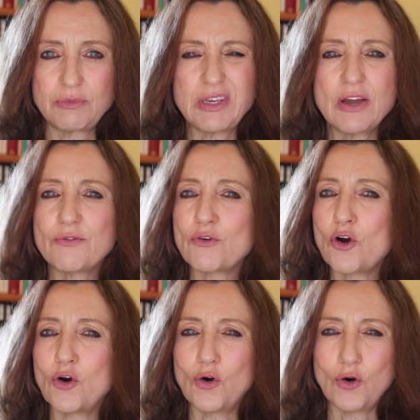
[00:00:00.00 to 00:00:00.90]
We have
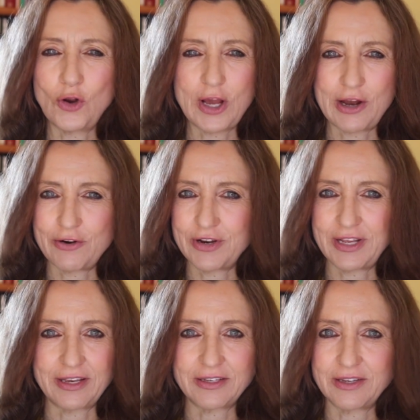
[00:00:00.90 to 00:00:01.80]
all our
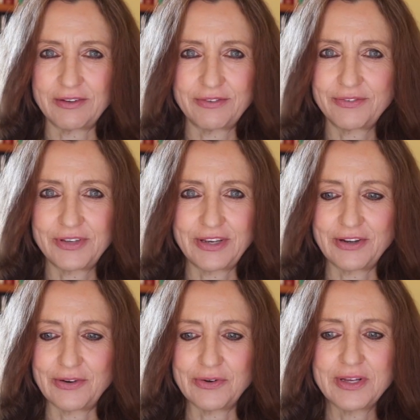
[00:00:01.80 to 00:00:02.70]
negative,
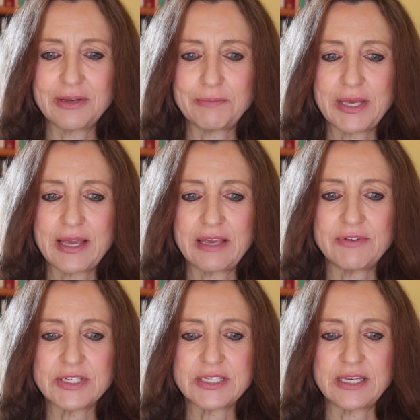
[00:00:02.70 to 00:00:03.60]

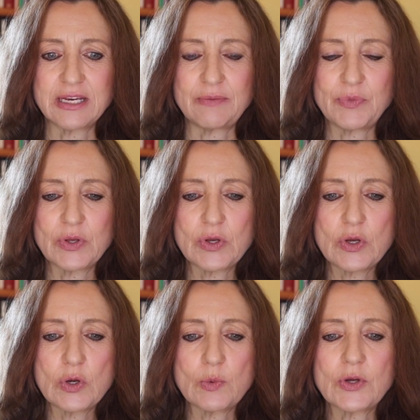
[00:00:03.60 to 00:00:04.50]
behaviors here.
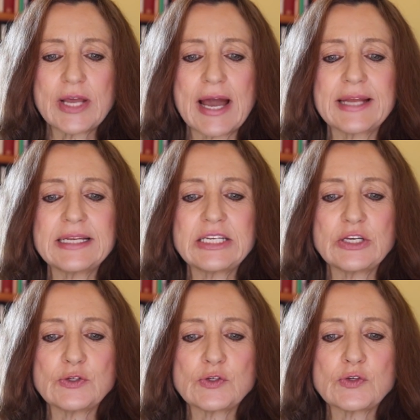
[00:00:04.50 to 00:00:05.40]
What
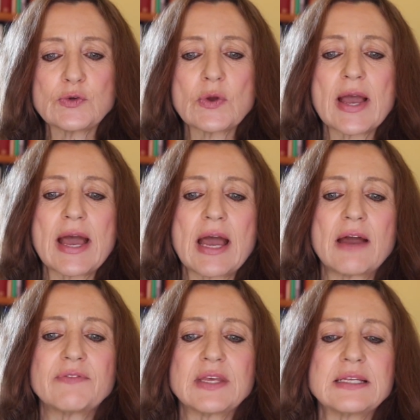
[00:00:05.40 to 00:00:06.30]
attitudes do you
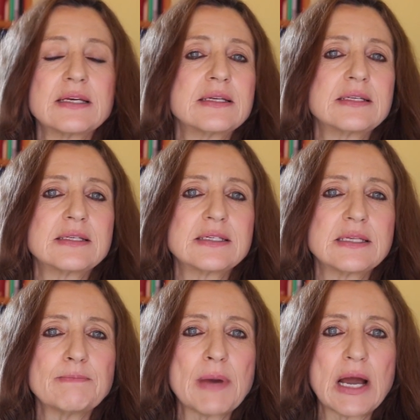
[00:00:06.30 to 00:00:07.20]
have that
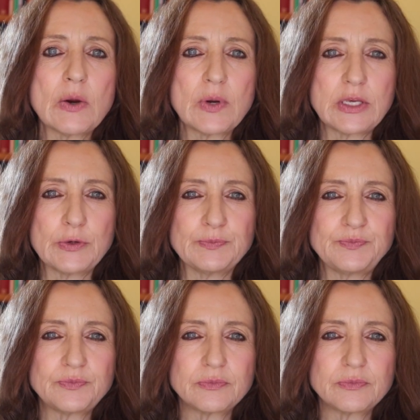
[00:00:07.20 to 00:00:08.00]
disempower you?